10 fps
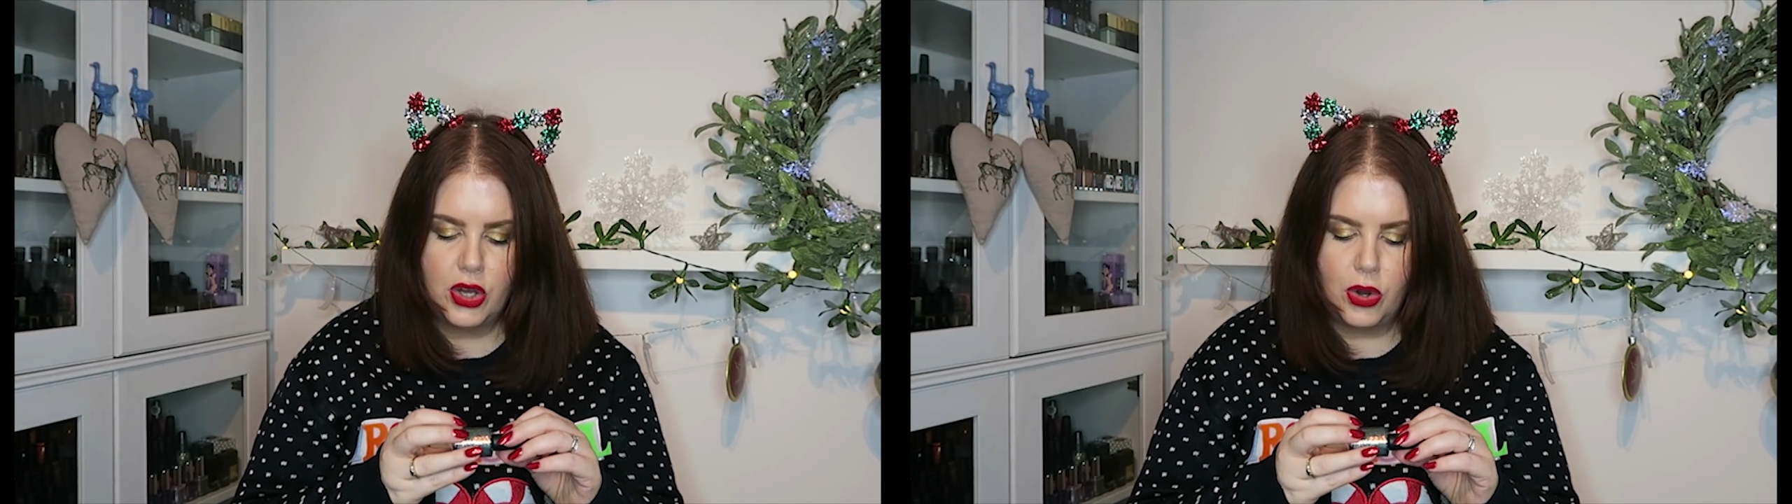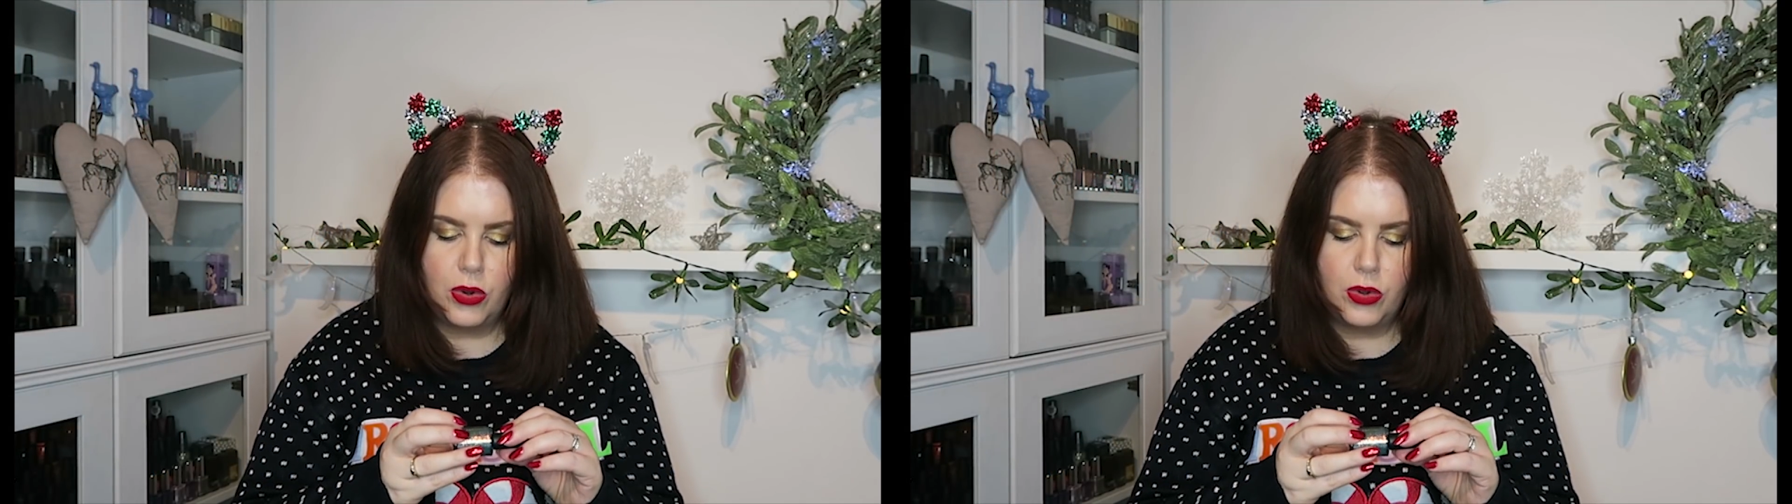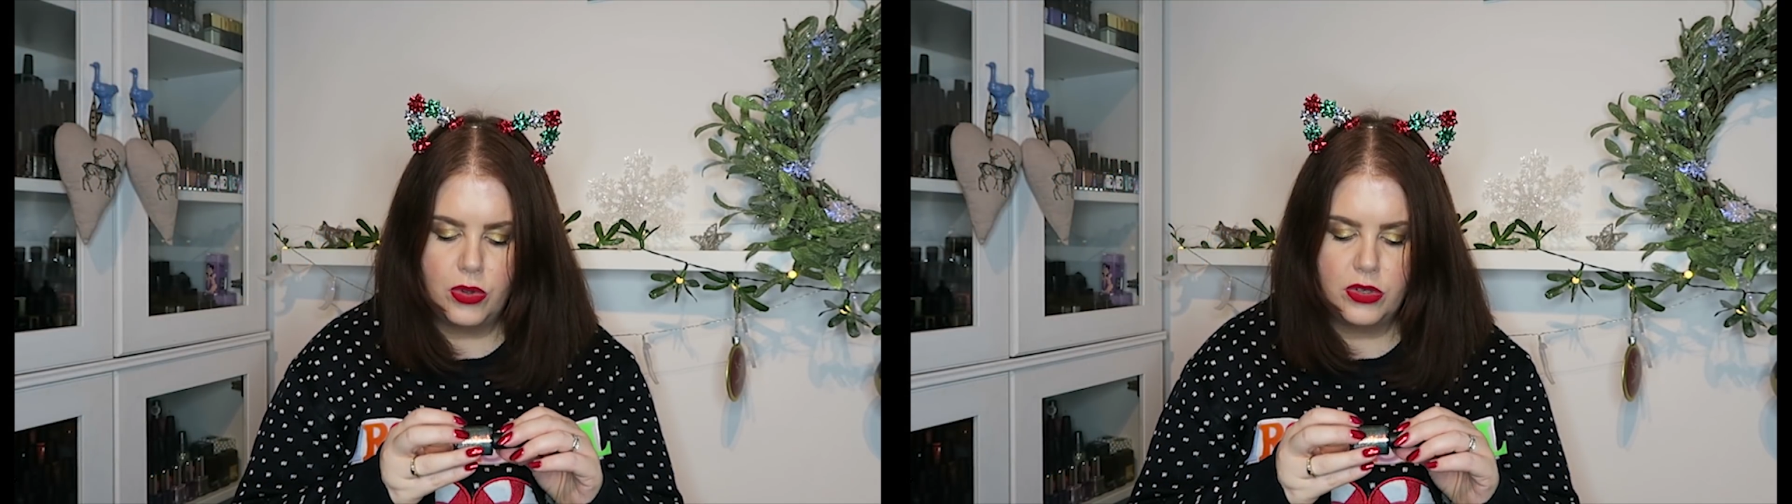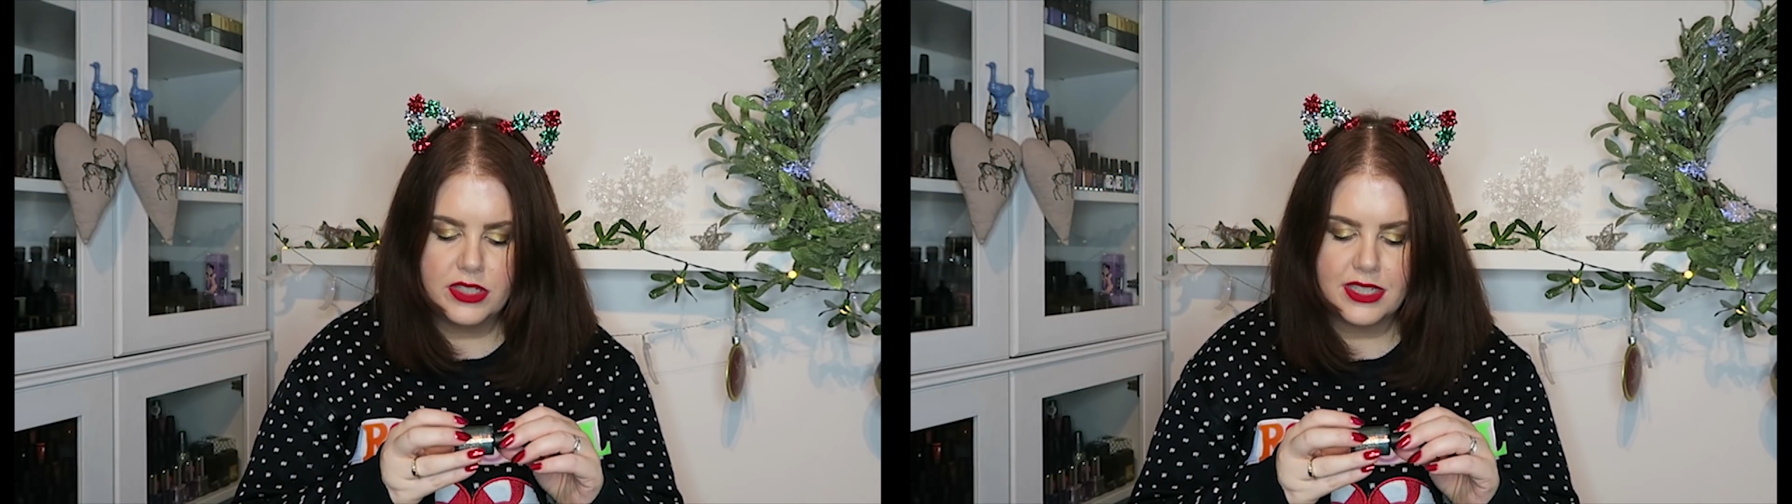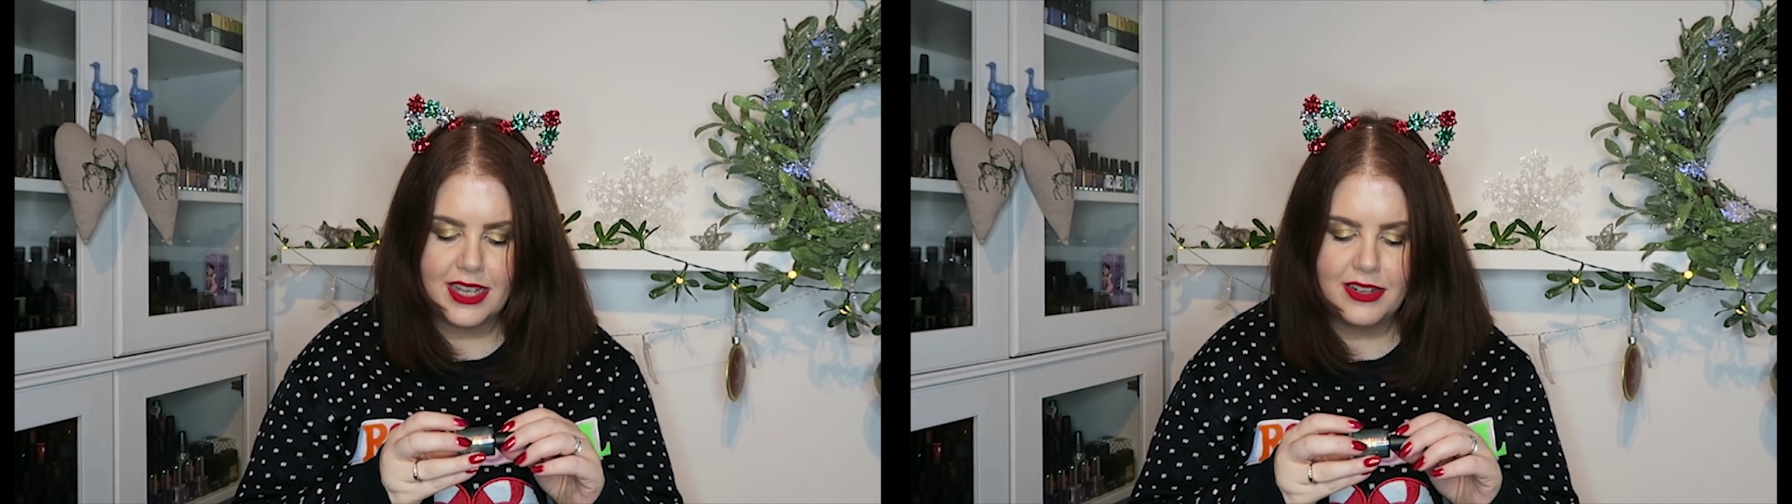
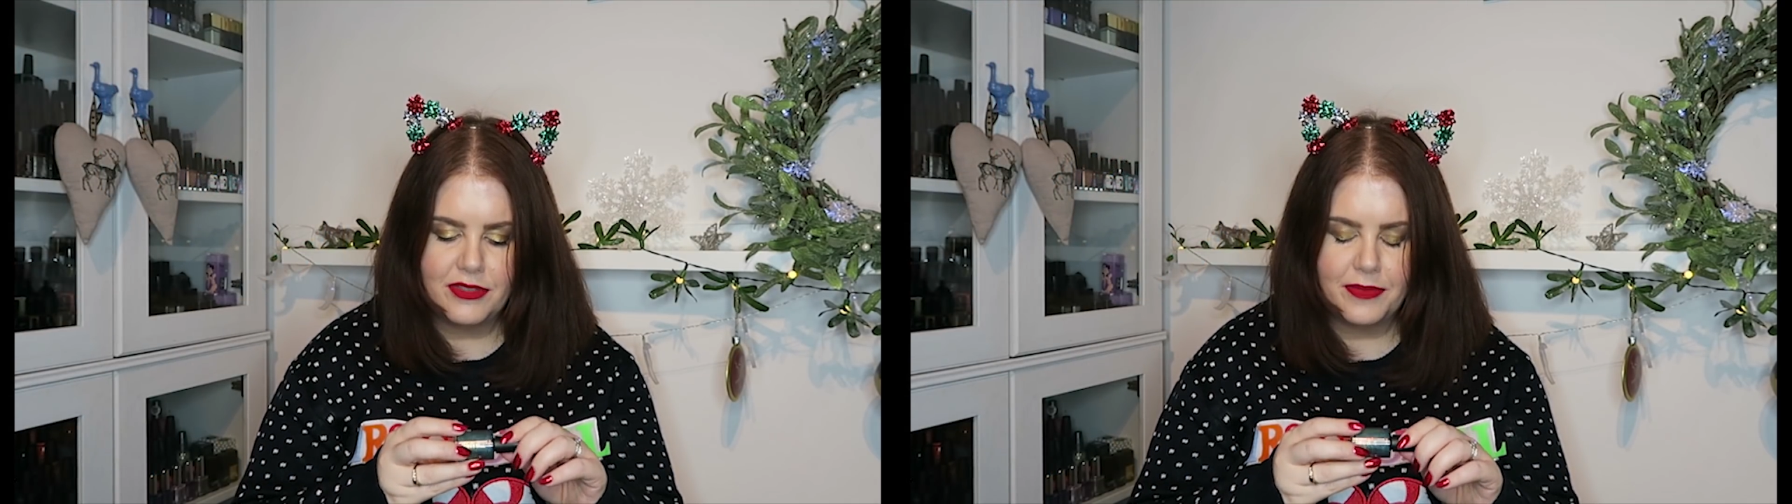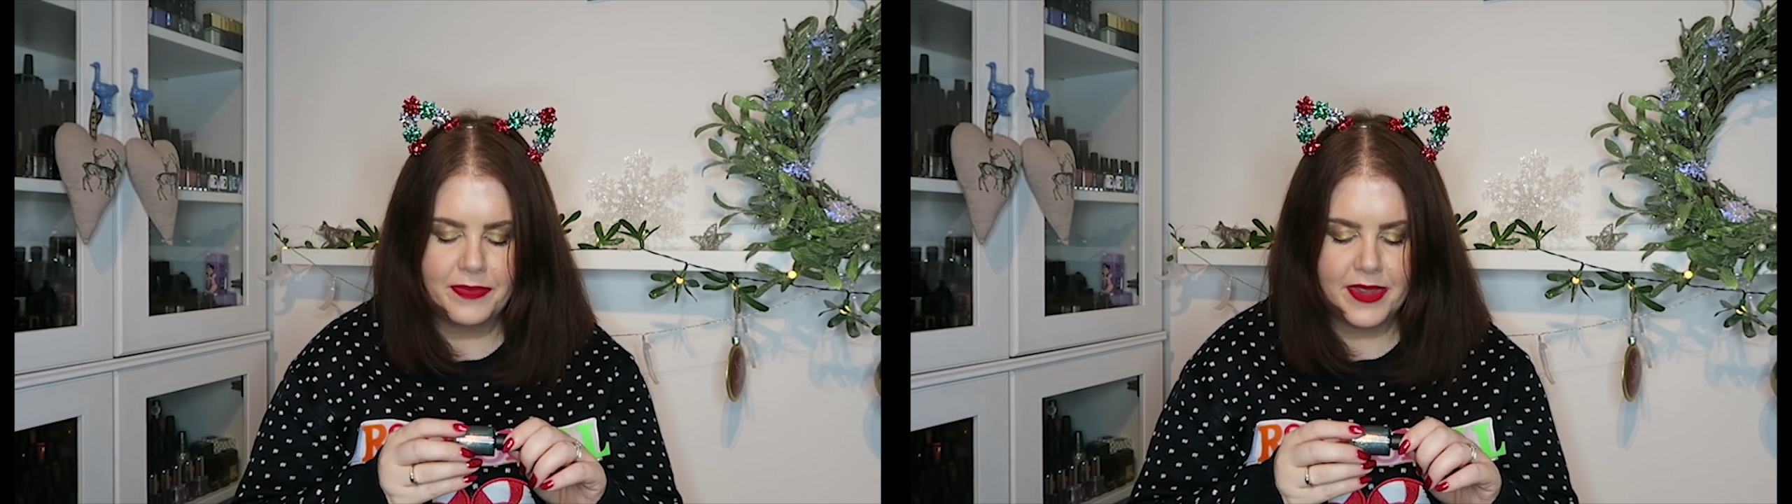gold kind of,